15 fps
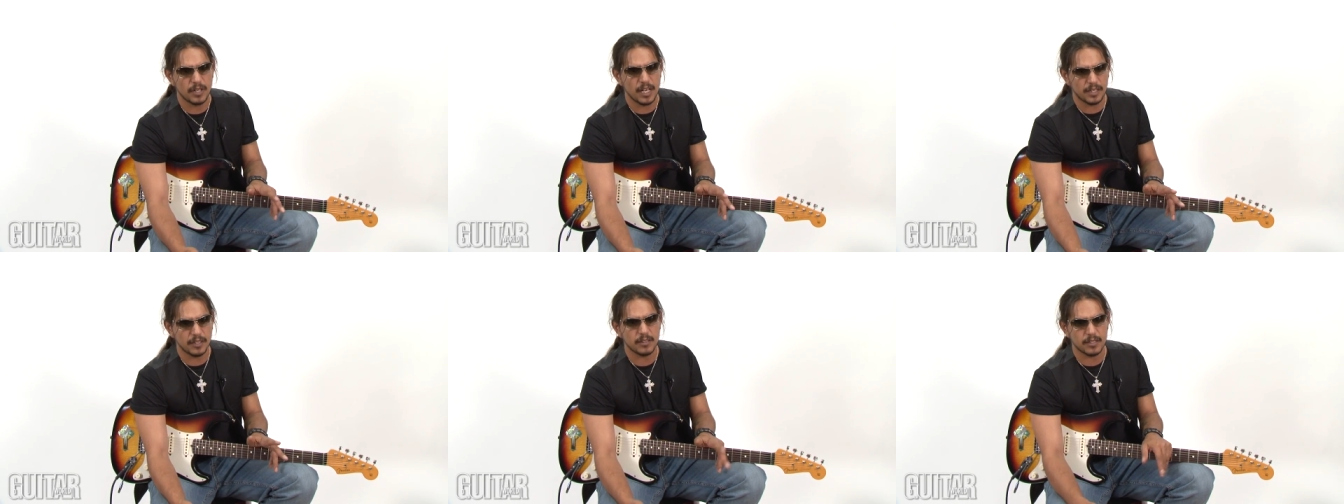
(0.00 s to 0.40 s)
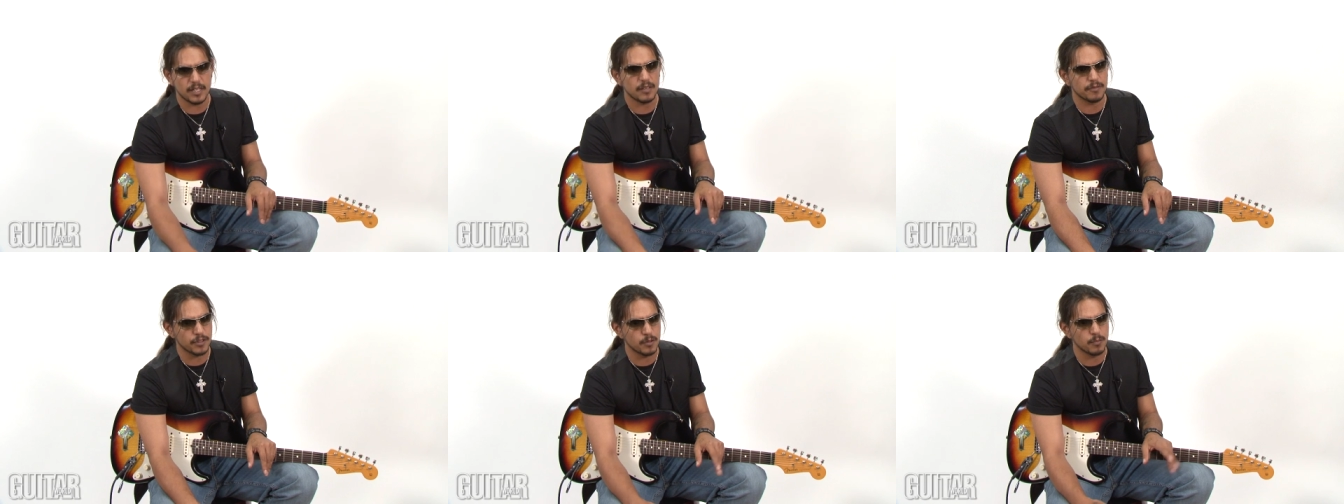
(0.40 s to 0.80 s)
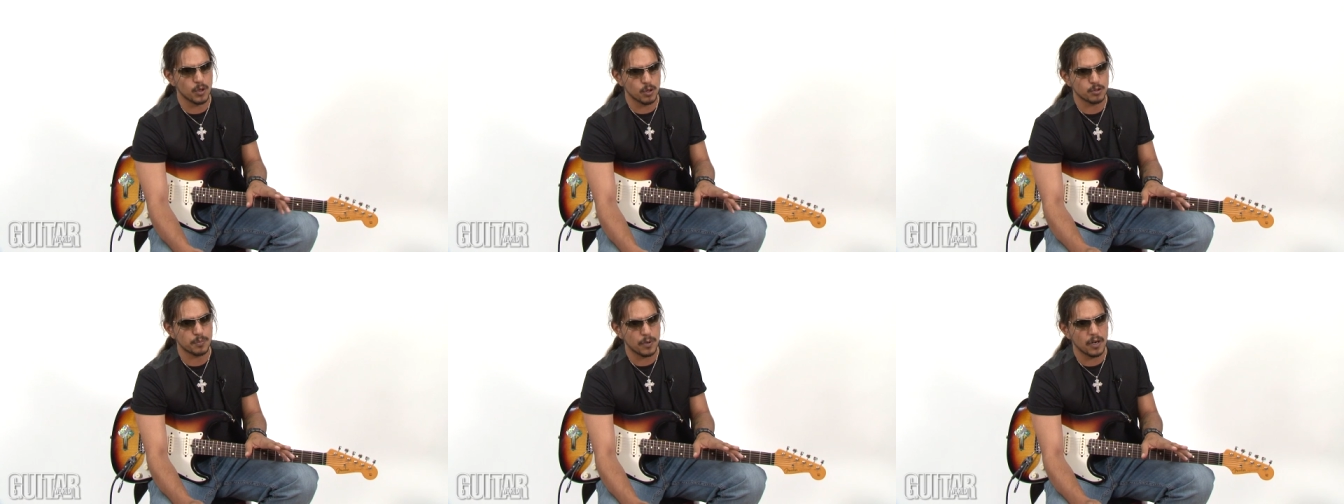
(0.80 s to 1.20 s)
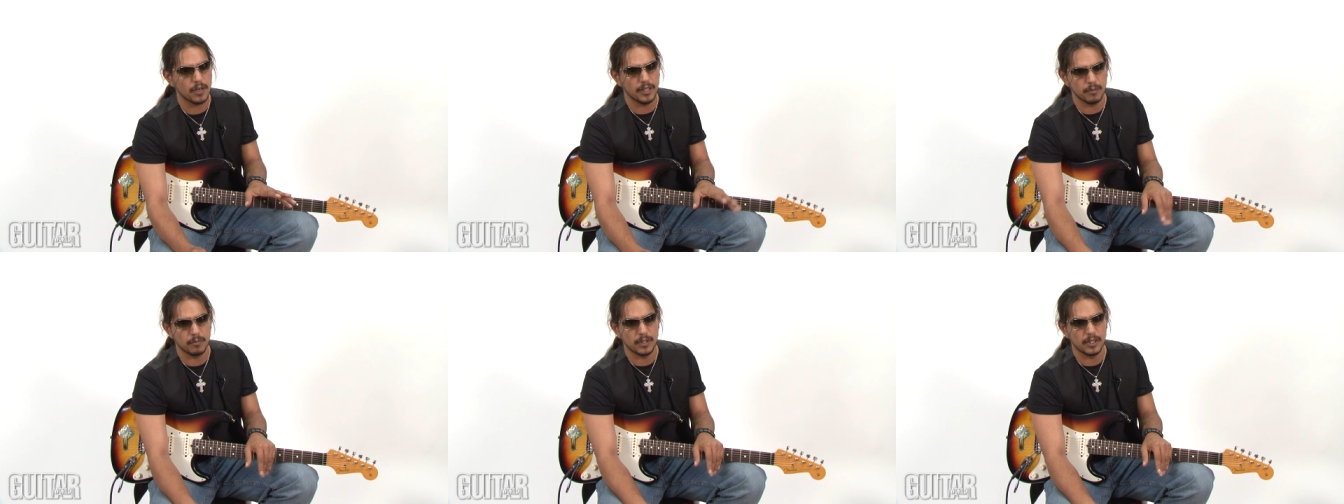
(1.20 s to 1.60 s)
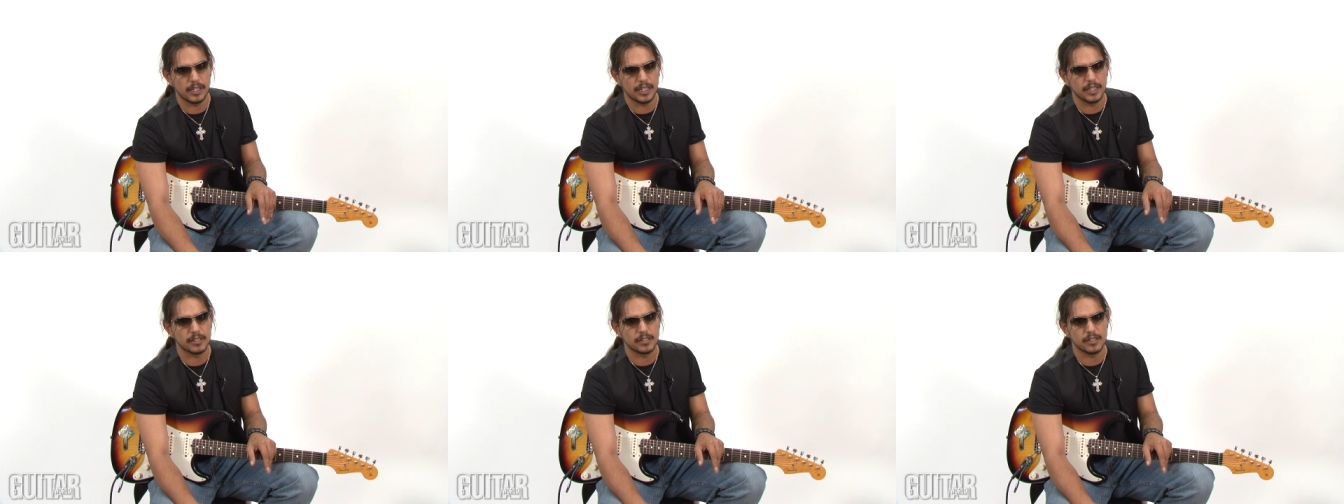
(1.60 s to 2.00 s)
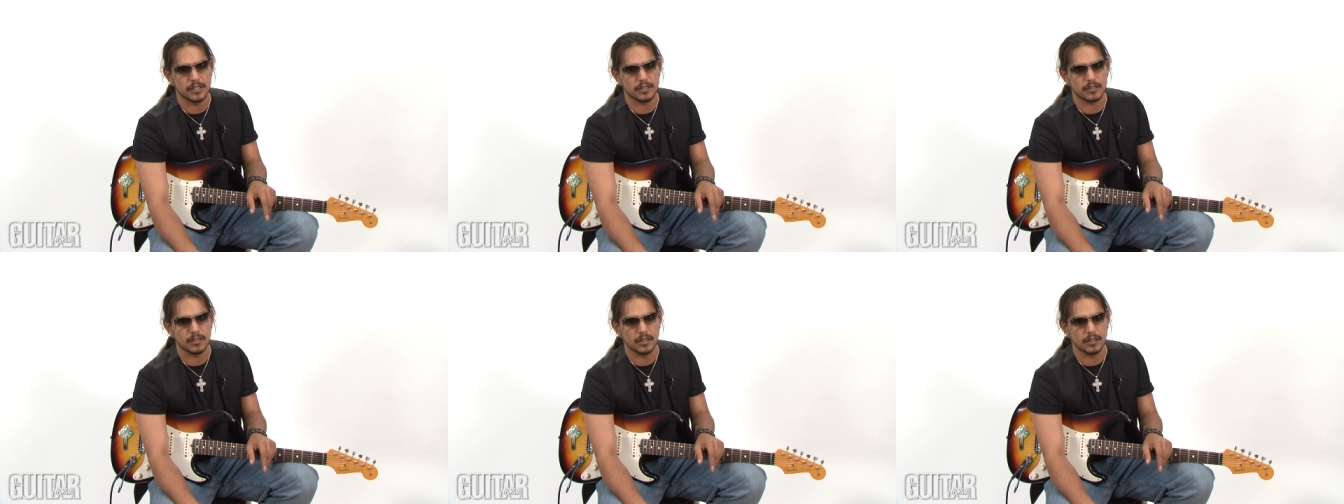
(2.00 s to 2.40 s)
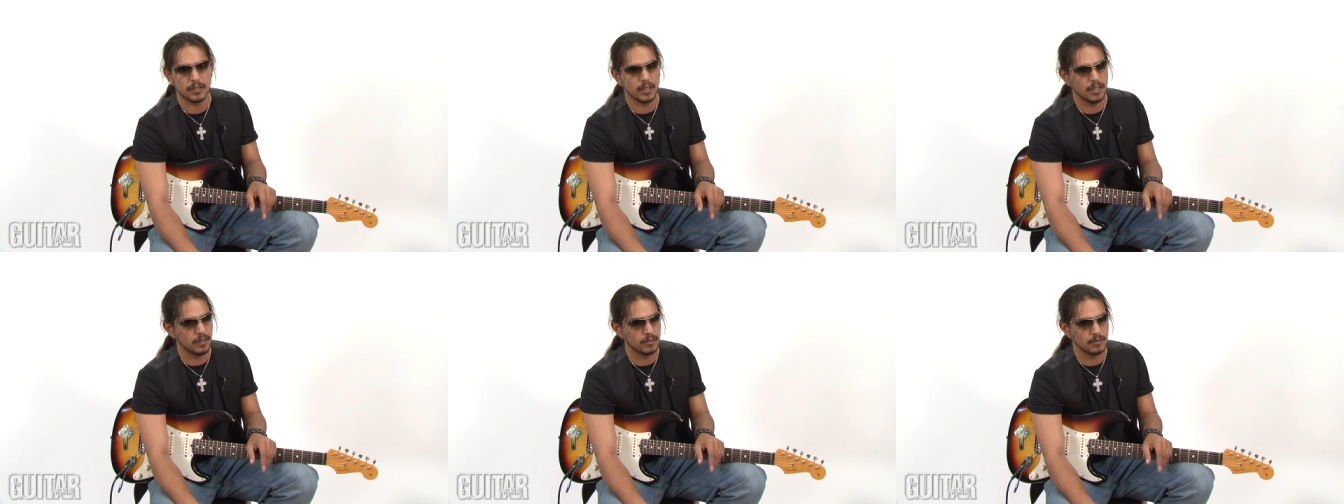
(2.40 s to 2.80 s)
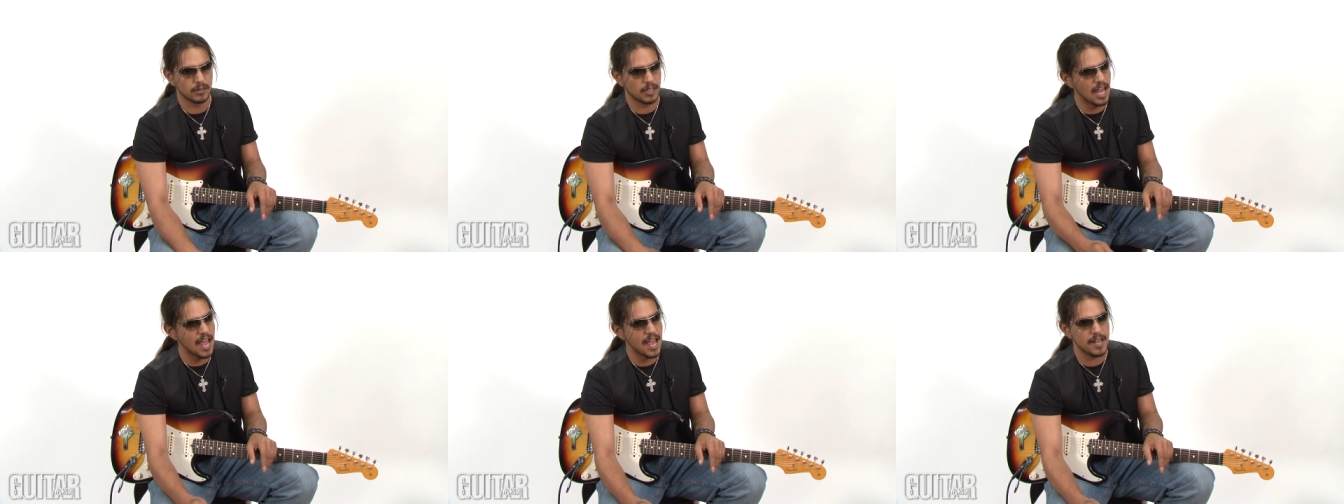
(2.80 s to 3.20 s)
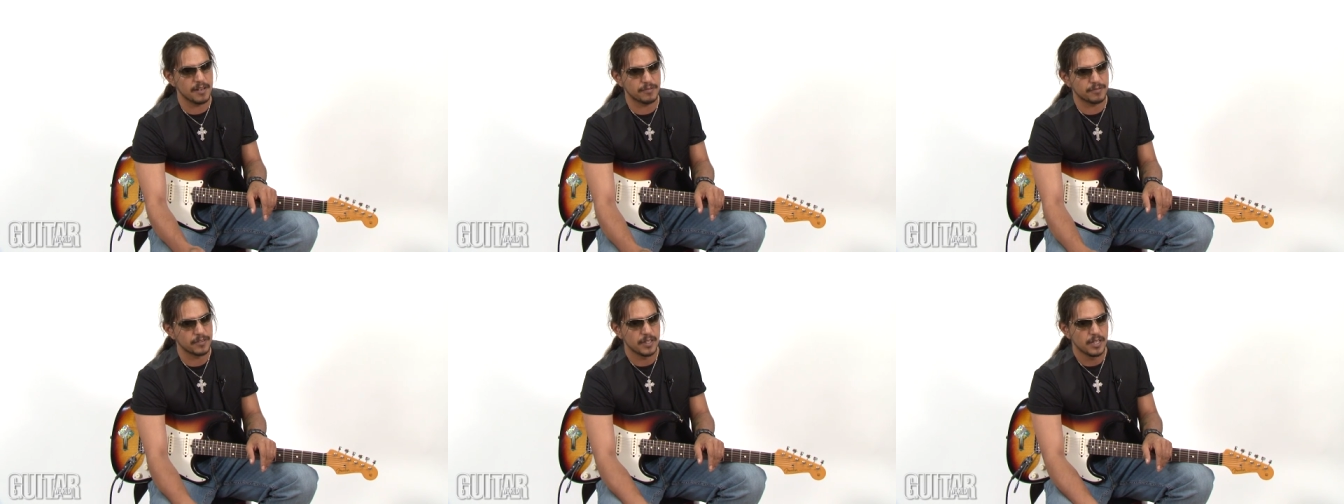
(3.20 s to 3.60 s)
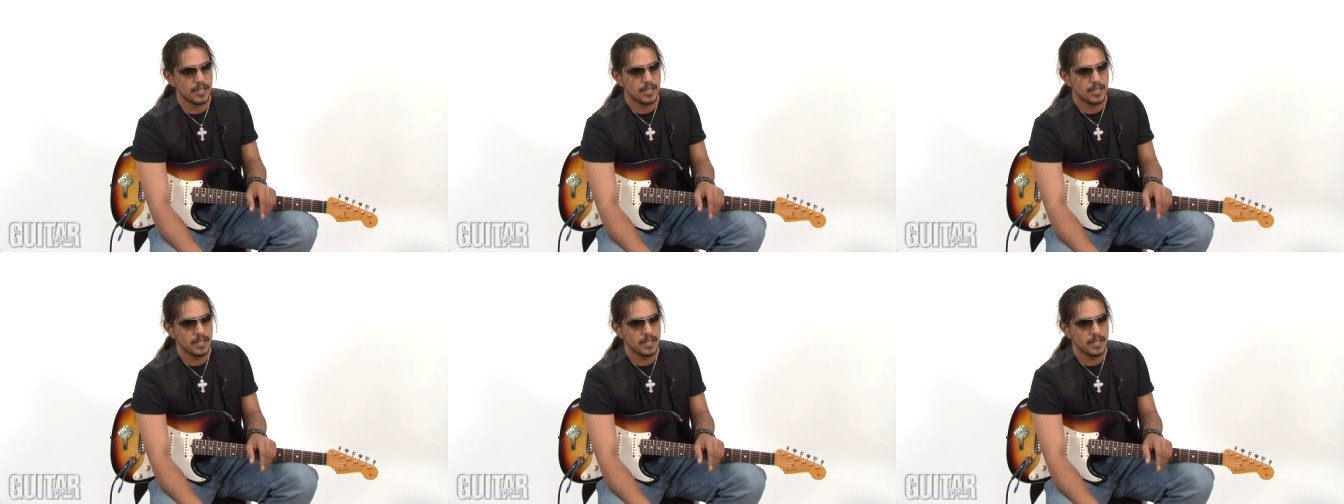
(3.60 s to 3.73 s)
like you're saying, for the most part, it really is just a, a live,